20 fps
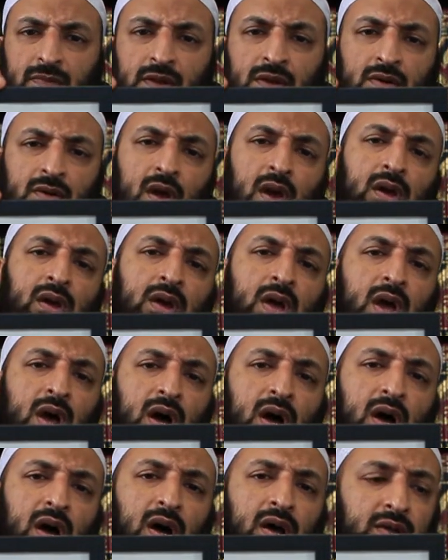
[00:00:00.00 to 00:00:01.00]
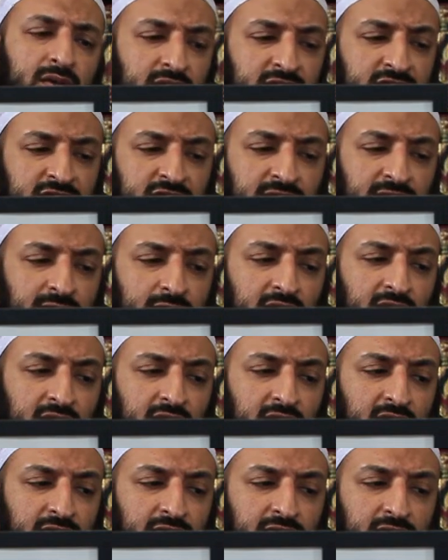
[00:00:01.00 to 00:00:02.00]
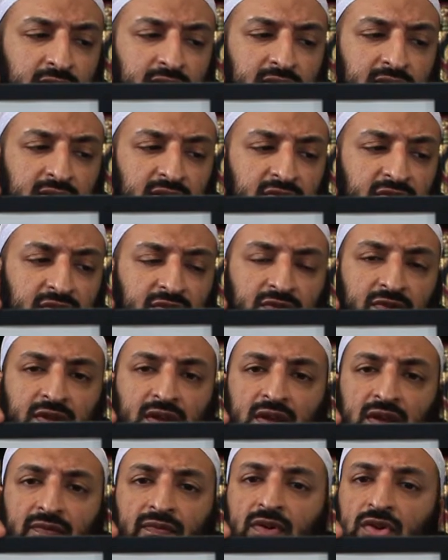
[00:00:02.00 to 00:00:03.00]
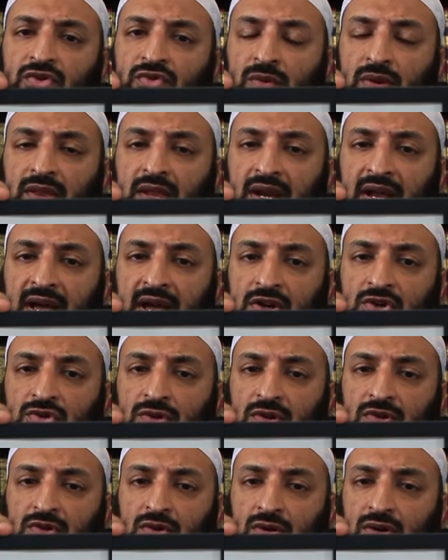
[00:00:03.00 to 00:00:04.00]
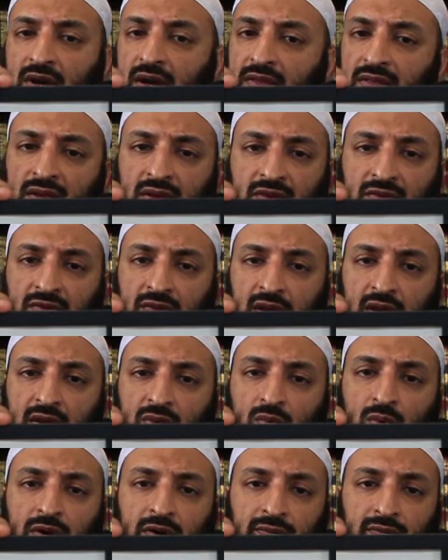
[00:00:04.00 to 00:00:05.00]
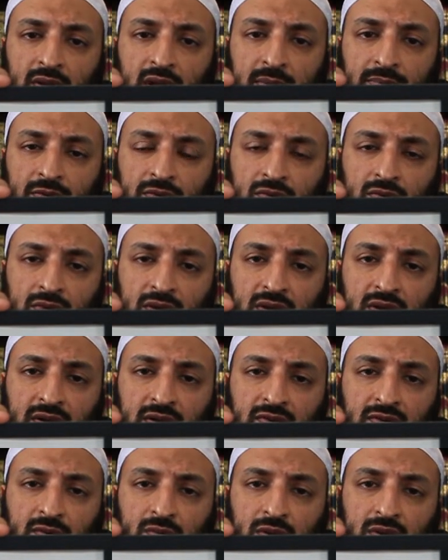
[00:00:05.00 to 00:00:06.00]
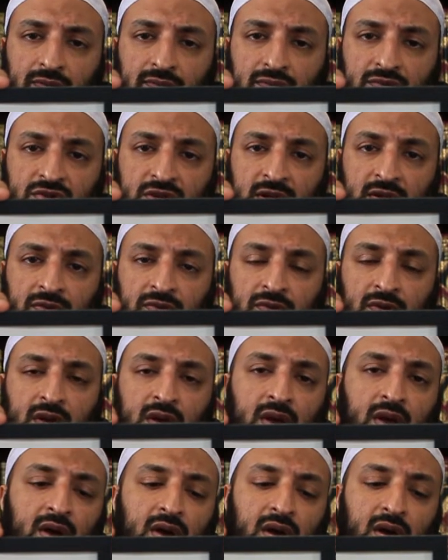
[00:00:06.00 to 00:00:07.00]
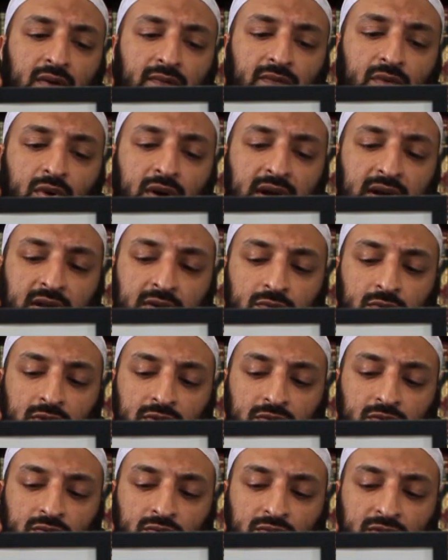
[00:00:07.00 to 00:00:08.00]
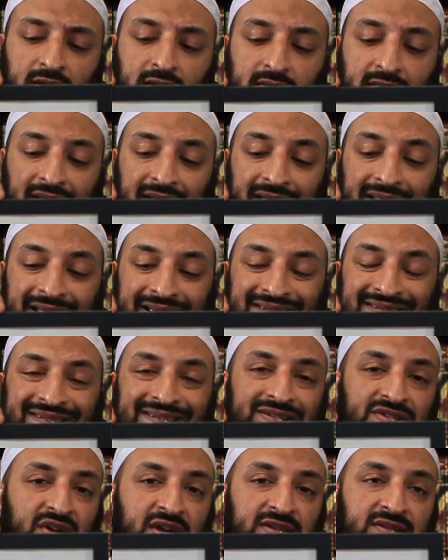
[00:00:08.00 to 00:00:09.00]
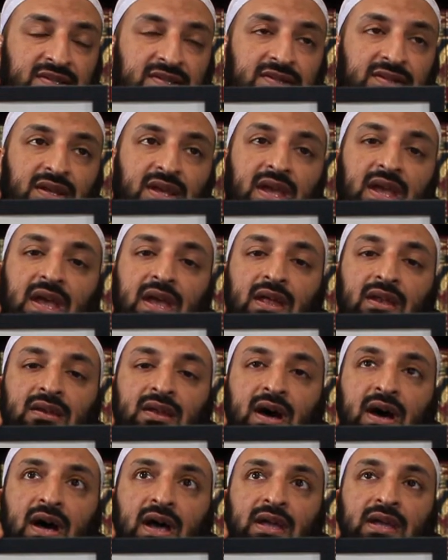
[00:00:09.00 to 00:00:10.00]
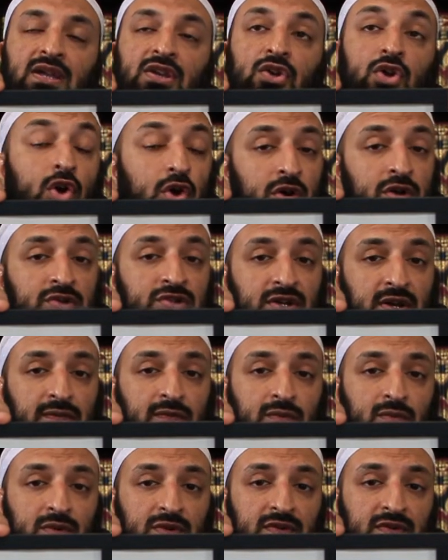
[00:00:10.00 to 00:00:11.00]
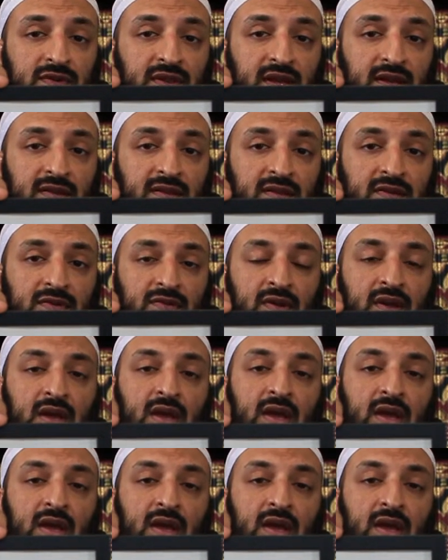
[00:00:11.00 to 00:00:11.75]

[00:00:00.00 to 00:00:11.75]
Okay. This is for adults. This is the first one that I actually took. I think it's a wonderful opportunity. It's a wonderful chance for anyone to take that. And I suggest and I encourage everyone to take this.